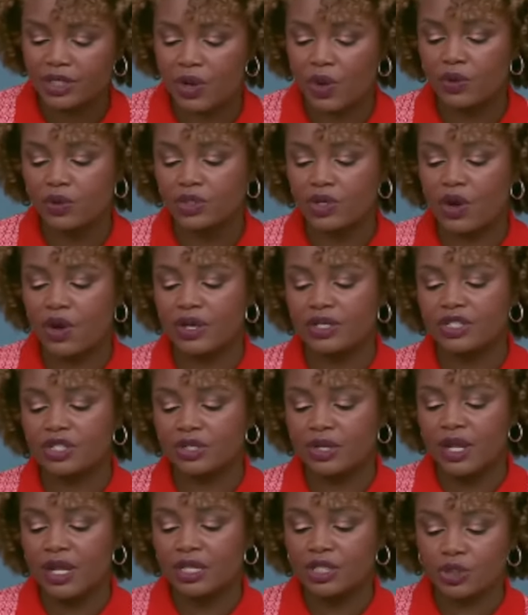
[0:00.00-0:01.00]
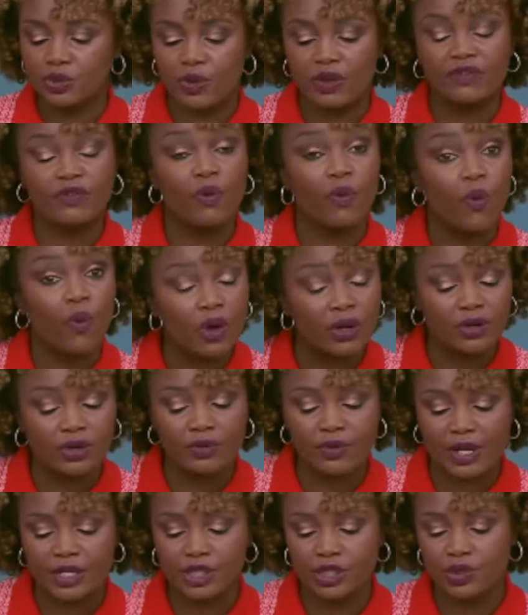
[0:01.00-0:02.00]
Coast Guard swift water
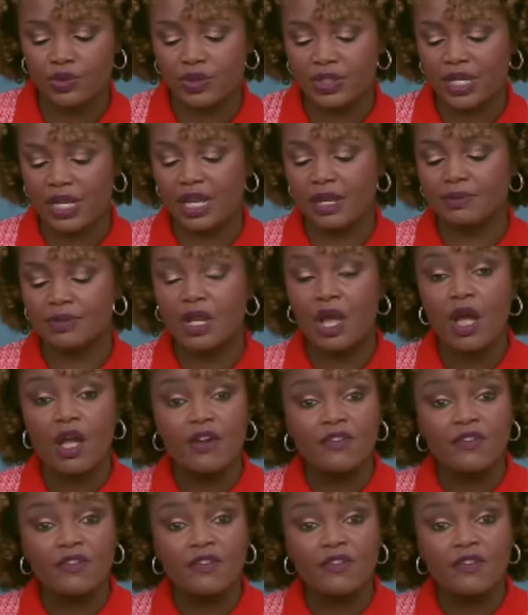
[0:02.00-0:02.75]
rescue teams,